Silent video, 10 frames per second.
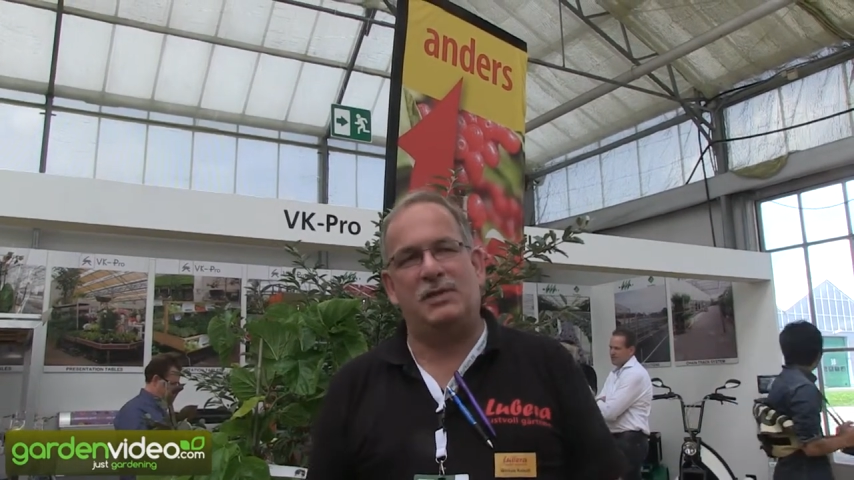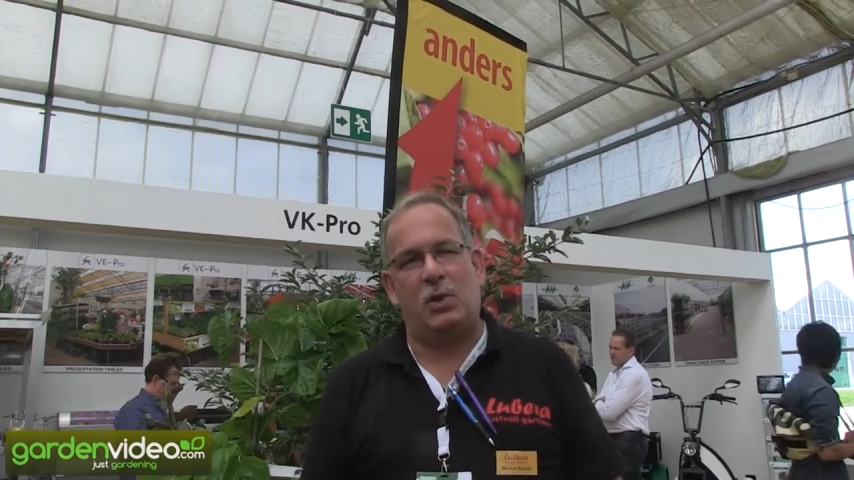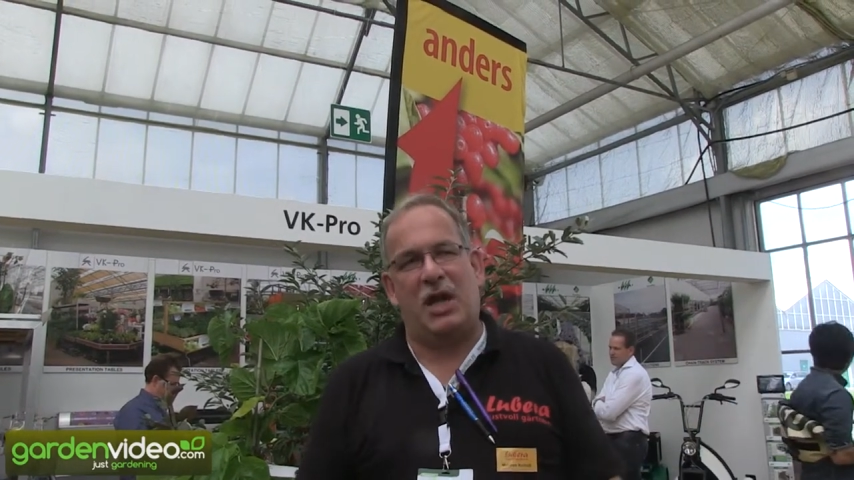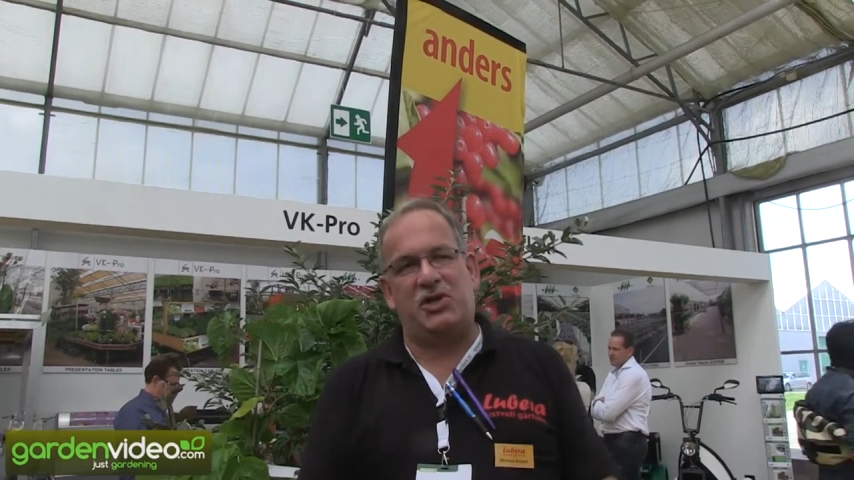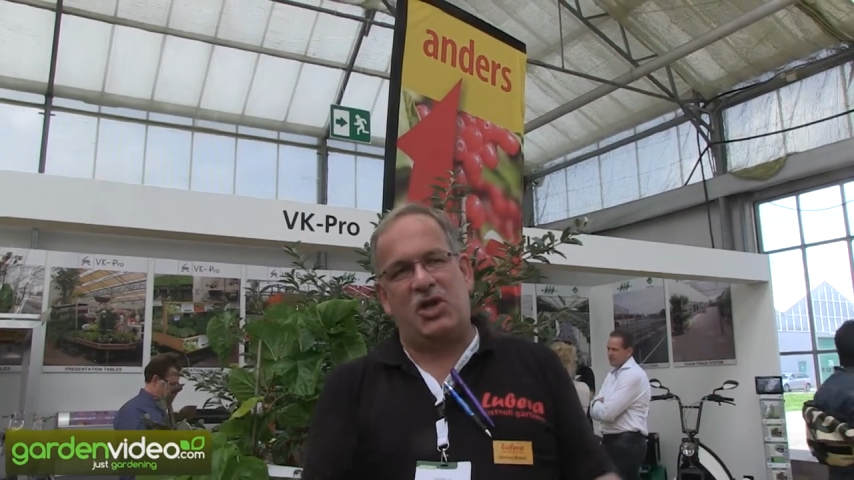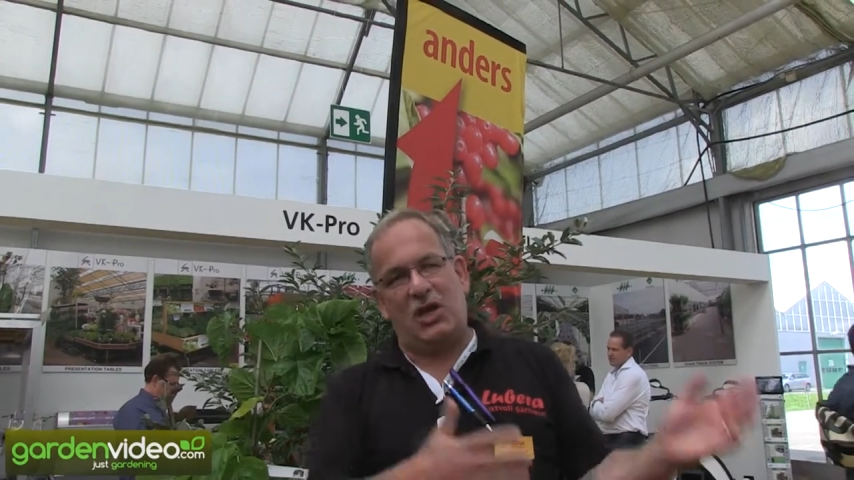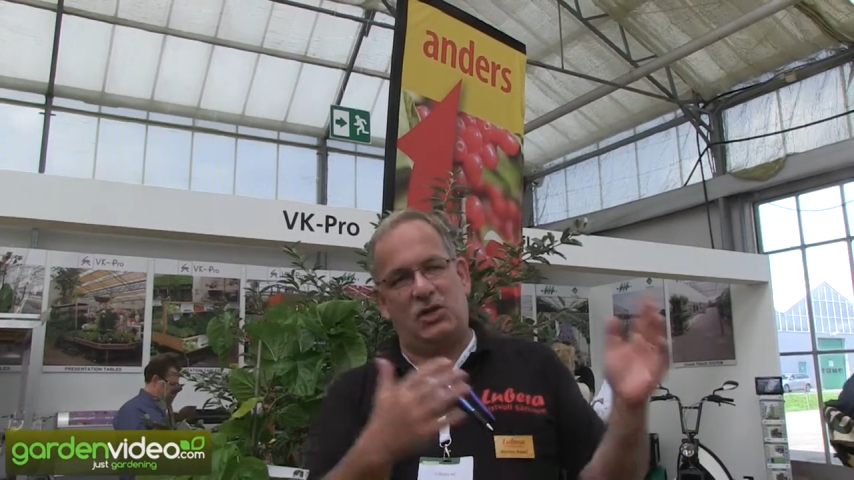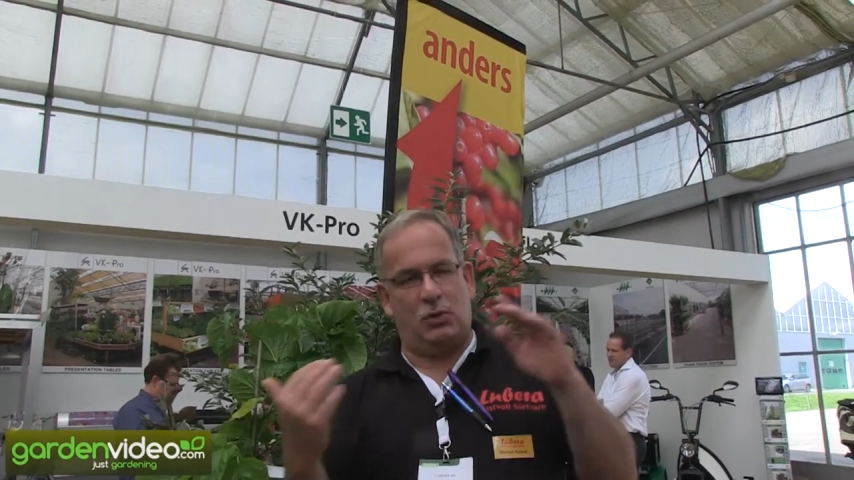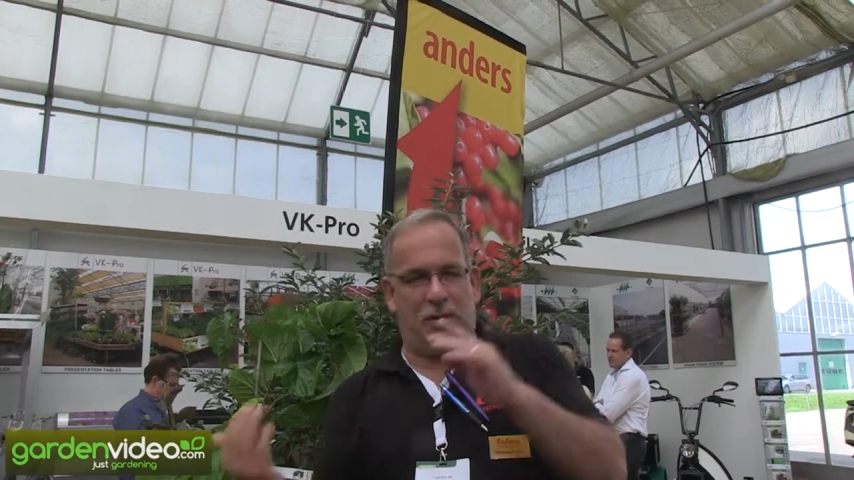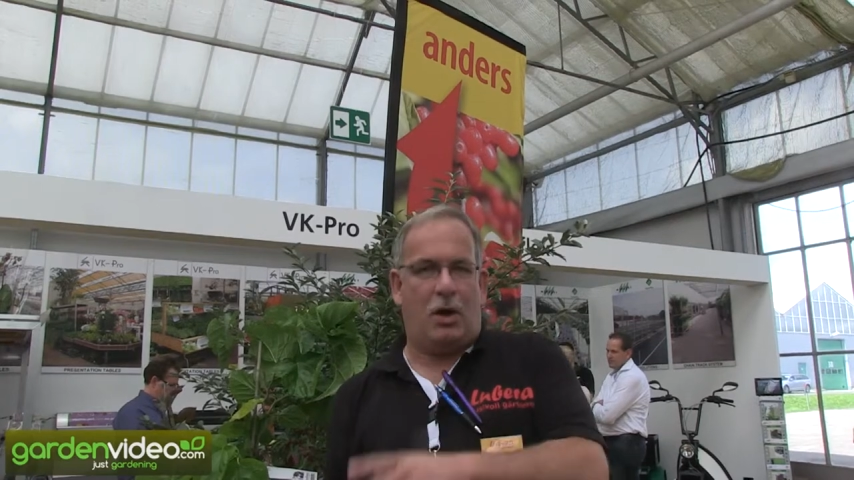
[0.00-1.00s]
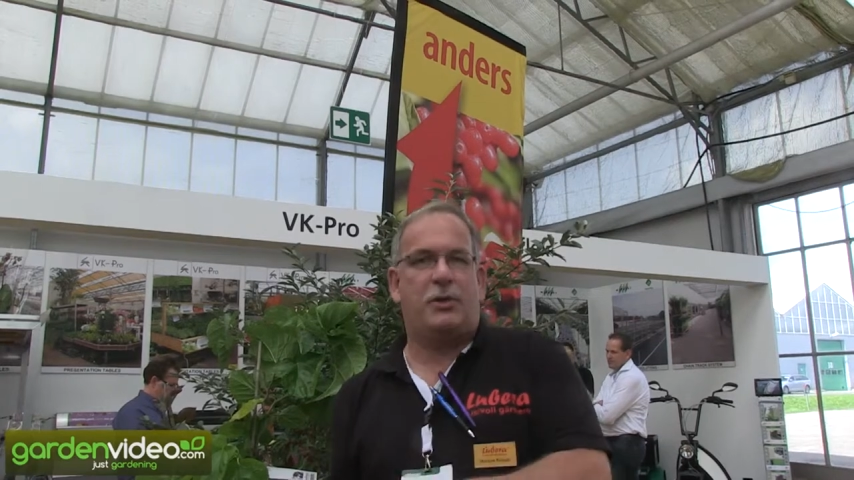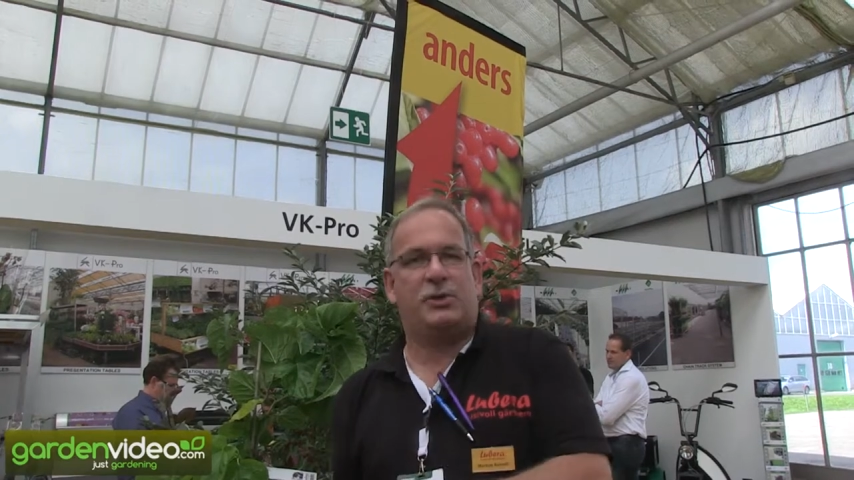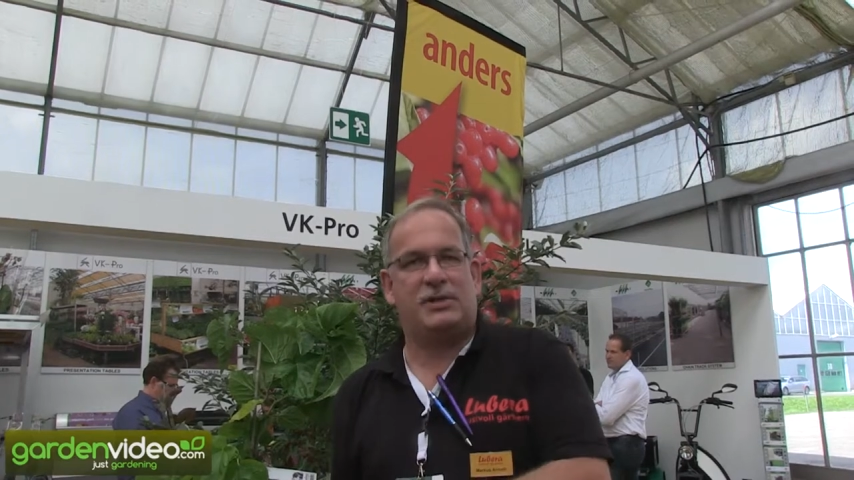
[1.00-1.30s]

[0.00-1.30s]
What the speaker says: so I changed to the other